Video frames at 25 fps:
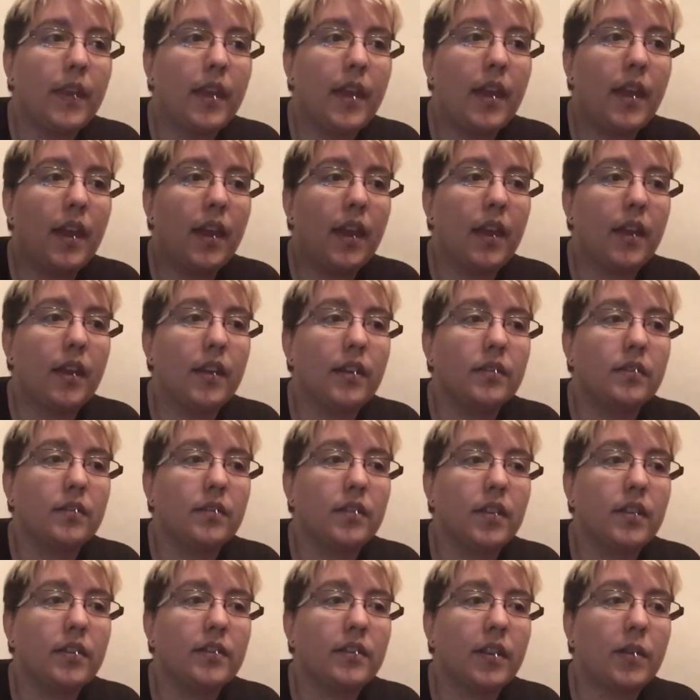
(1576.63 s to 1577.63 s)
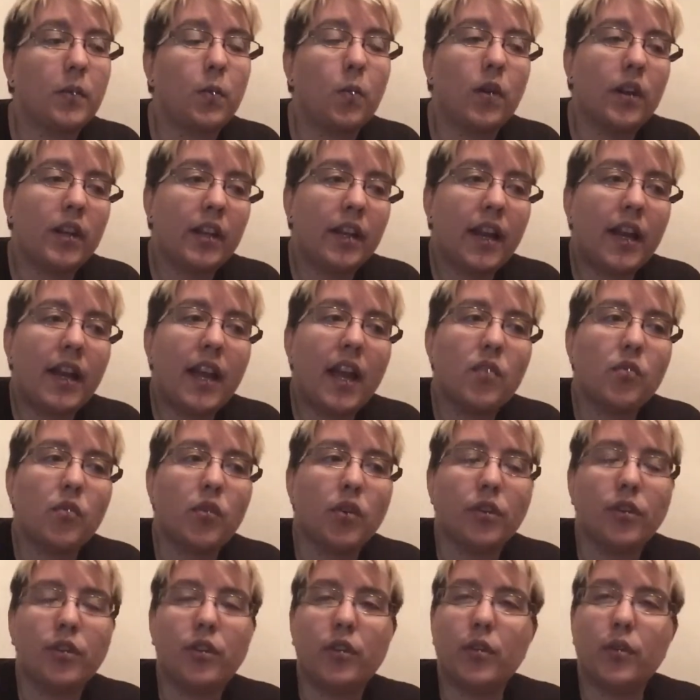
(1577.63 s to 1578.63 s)
And it's like, what did I
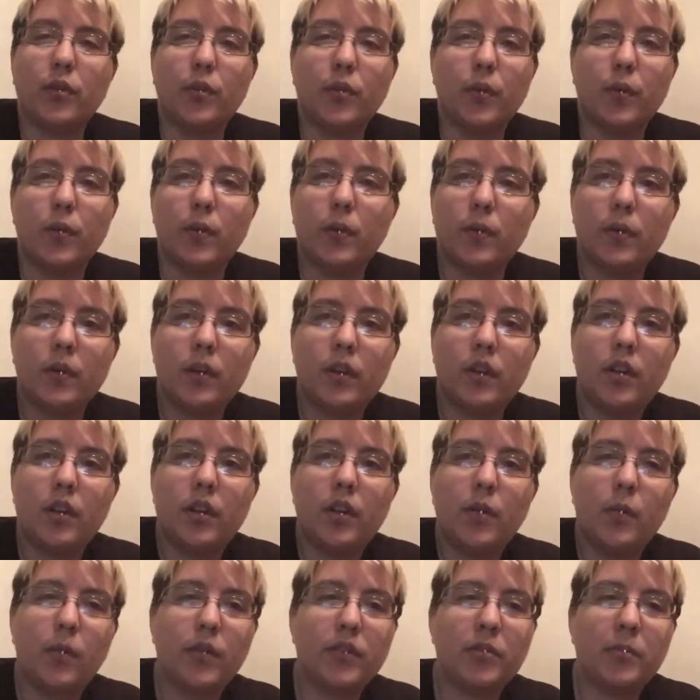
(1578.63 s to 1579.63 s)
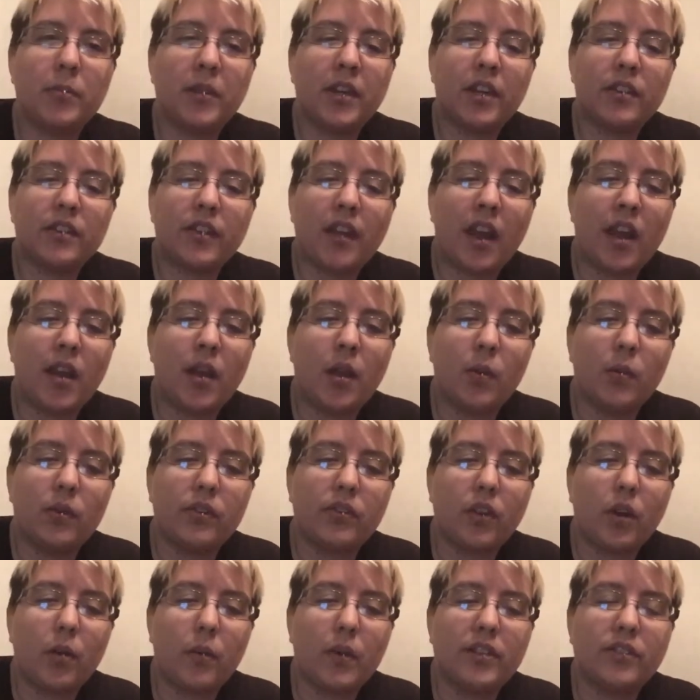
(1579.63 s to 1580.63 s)
ever do? Was it because I
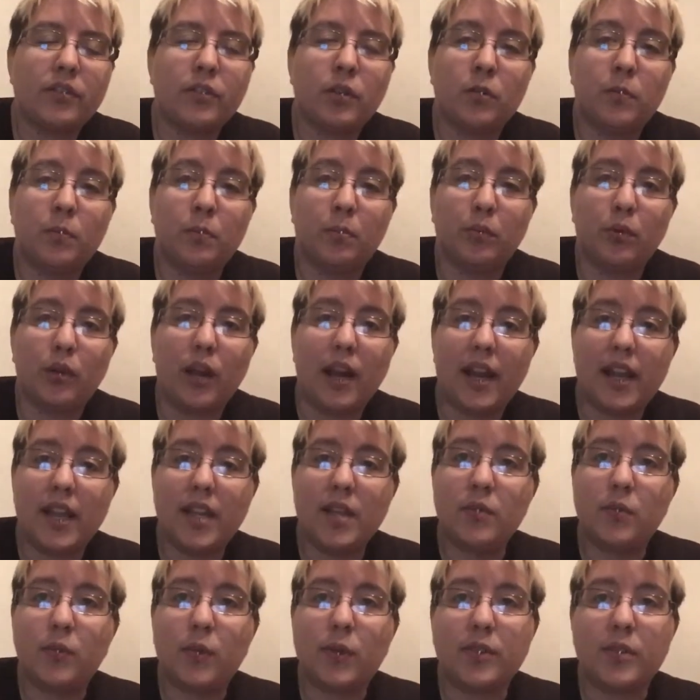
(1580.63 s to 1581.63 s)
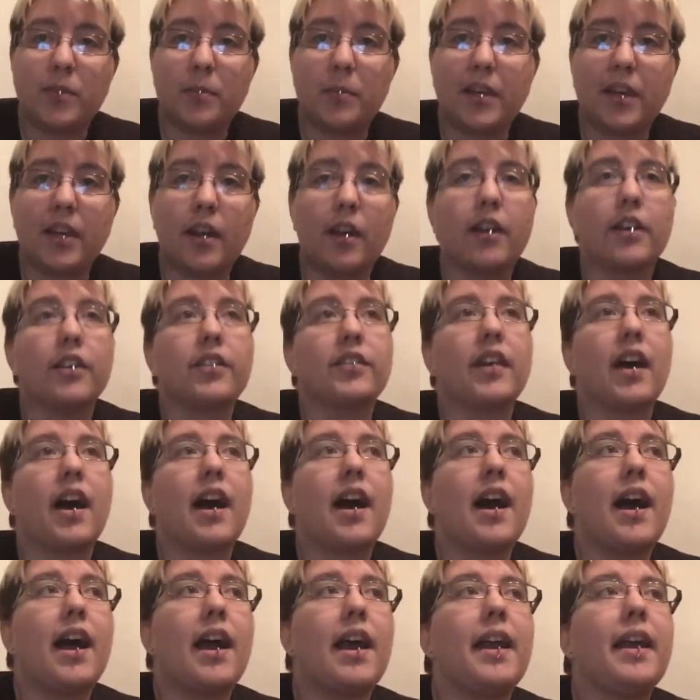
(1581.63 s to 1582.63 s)
was always so brave? Was it because
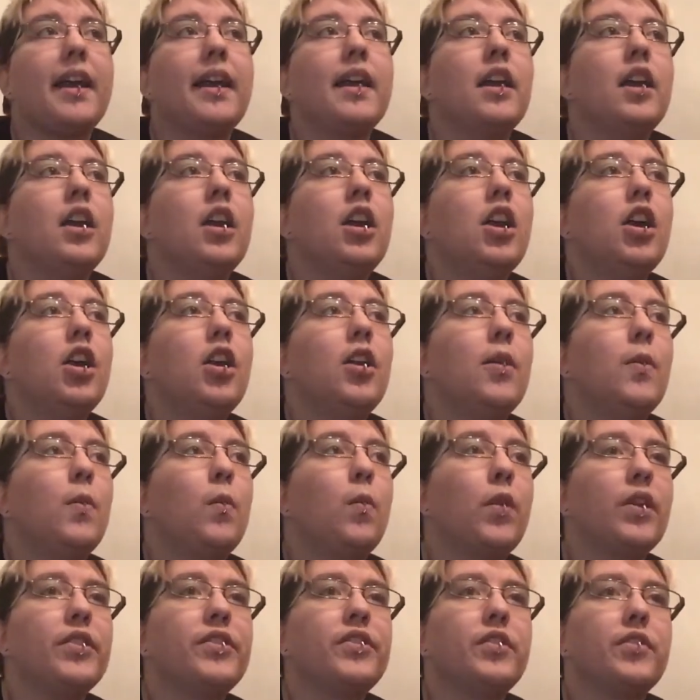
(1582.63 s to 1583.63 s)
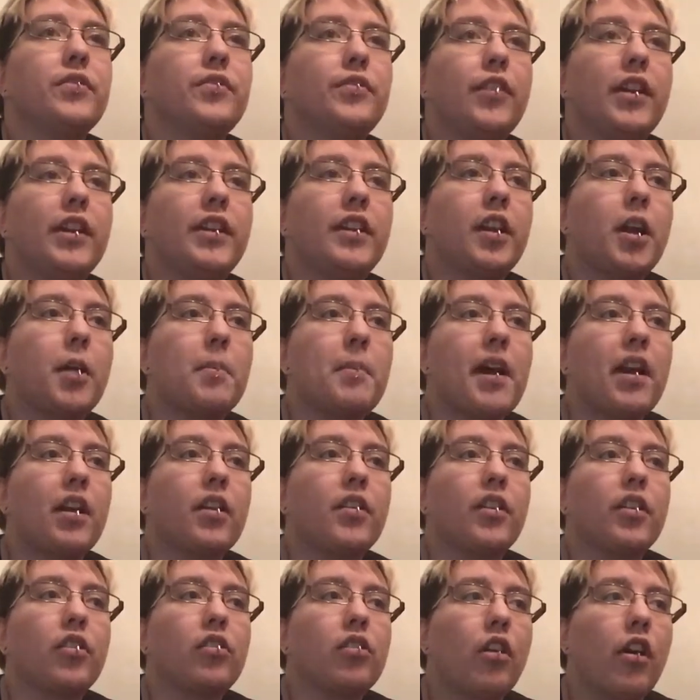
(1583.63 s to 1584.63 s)
I wasn't afraid to come out
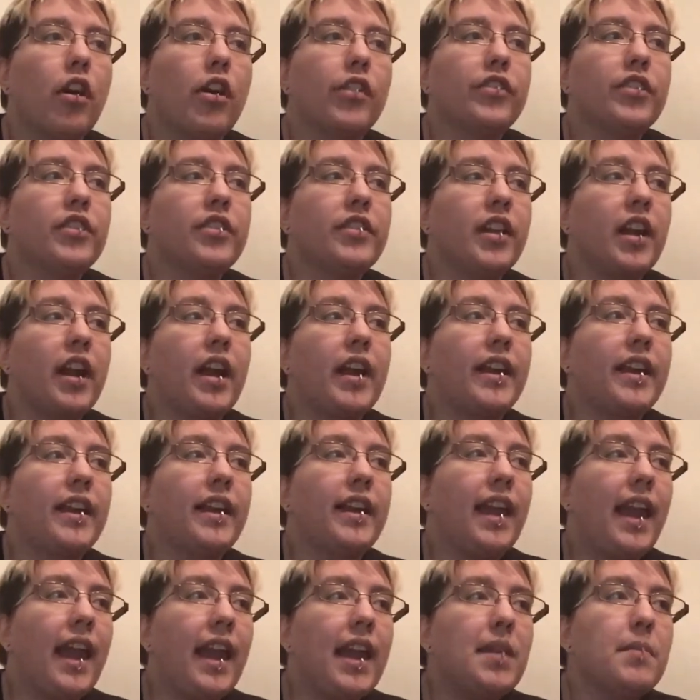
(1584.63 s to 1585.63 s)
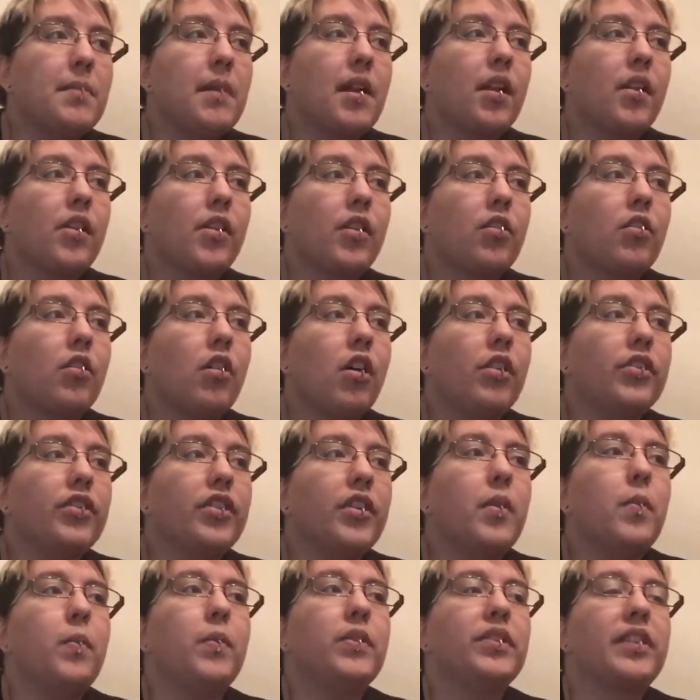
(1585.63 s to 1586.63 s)
of the closet, that I came out of the
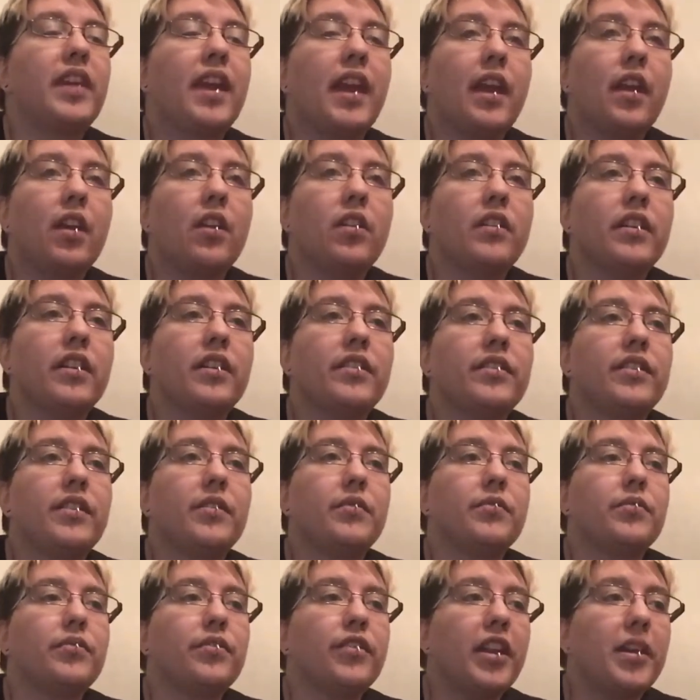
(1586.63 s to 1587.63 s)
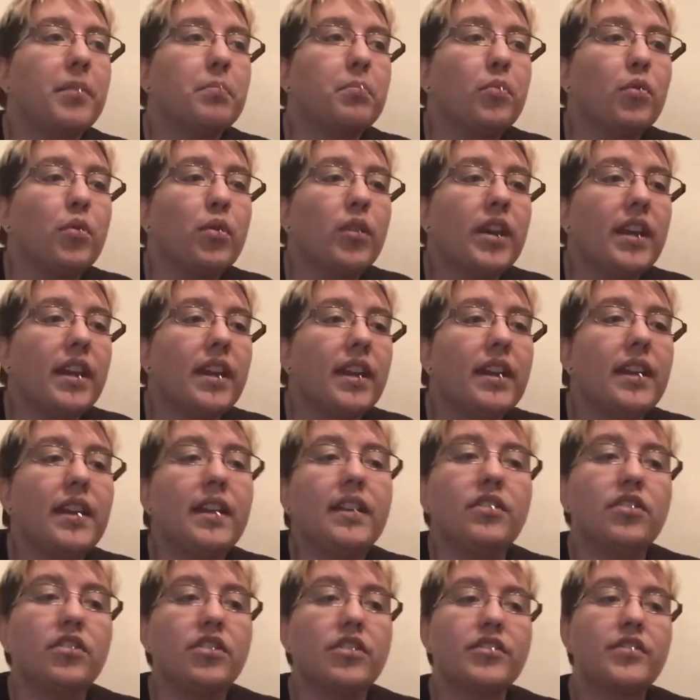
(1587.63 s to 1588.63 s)
closet and was careless and flamboyant
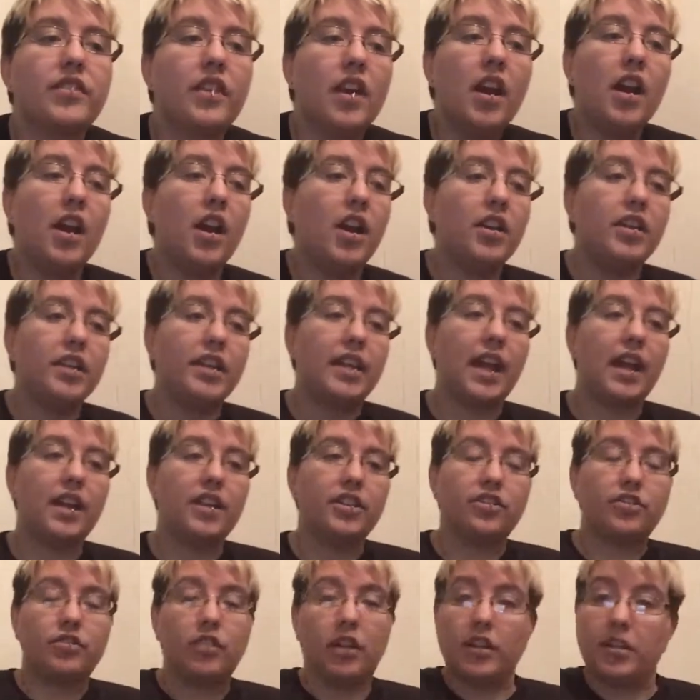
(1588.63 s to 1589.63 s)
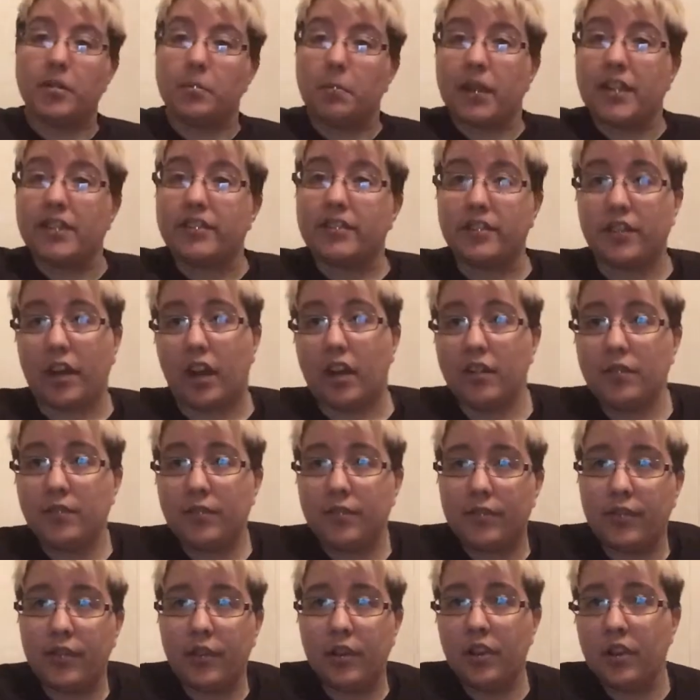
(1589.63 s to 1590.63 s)
and just kind of strutted my
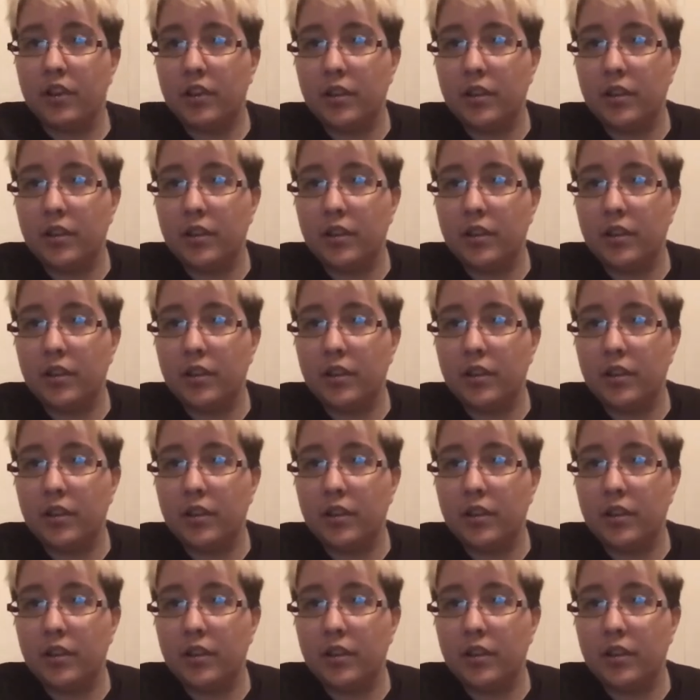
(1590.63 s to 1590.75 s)
stuff?